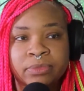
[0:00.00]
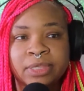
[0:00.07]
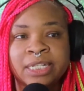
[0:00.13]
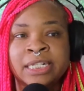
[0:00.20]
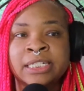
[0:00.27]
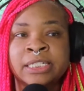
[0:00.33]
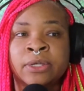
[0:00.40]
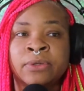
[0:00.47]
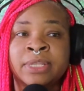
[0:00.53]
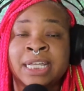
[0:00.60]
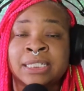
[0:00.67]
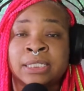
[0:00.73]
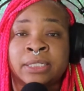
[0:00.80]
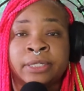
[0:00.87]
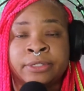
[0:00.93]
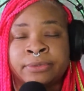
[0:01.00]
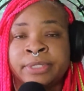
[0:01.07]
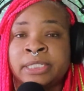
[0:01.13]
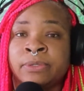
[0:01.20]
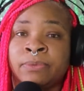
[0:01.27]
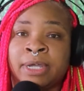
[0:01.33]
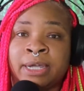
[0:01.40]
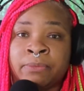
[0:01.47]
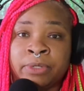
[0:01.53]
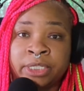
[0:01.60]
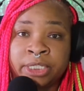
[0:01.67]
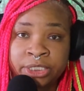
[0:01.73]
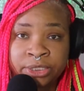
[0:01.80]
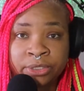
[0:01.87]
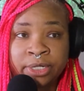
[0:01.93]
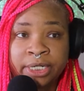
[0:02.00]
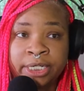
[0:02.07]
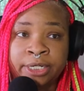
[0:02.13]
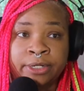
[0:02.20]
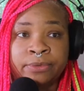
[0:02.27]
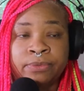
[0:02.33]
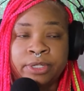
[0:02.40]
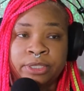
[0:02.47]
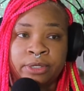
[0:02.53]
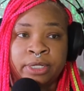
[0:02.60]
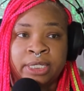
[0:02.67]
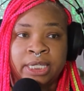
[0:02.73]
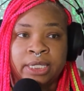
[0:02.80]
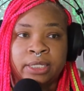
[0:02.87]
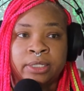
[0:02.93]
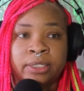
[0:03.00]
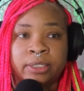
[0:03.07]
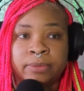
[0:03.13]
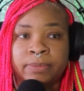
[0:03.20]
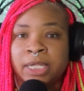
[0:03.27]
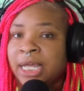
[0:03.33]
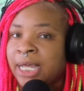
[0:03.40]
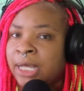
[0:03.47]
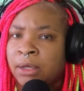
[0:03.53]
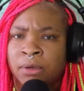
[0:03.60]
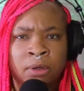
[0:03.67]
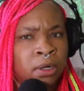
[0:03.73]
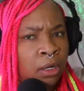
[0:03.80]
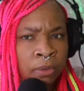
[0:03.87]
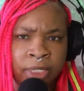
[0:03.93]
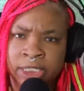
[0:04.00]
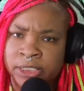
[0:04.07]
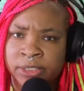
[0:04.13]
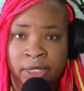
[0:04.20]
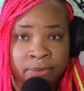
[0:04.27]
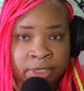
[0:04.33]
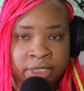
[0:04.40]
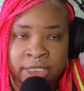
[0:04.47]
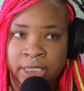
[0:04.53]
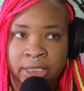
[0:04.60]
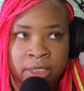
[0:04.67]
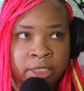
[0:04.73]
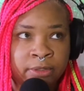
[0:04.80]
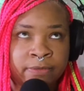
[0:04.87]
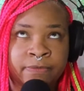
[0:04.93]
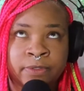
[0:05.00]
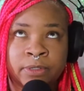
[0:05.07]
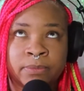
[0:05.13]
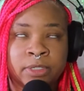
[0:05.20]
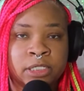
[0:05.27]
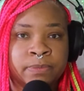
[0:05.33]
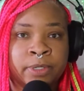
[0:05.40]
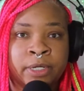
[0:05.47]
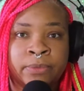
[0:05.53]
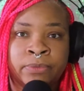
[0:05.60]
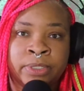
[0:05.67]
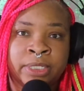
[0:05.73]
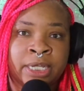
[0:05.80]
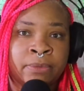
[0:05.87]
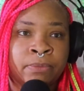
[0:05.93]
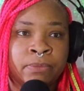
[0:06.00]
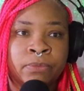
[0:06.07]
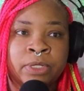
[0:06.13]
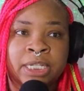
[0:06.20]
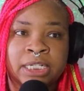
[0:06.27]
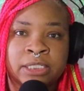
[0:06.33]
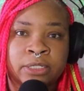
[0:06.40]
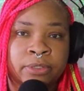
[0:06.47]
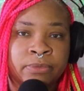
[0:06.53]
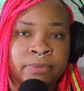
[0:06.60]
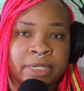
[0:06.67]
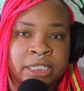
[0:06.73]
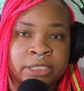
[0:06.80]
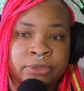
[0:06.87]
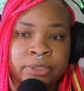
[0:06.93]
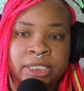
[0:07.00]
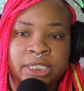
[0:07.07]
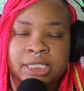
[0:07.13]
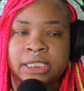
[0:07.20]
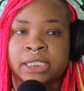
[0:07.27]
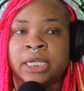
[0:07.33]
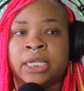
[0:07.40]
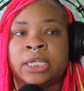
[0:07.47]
So that's another reason why I want to start here with our GitHub. I always start with GitHub for the most part when I start with my students.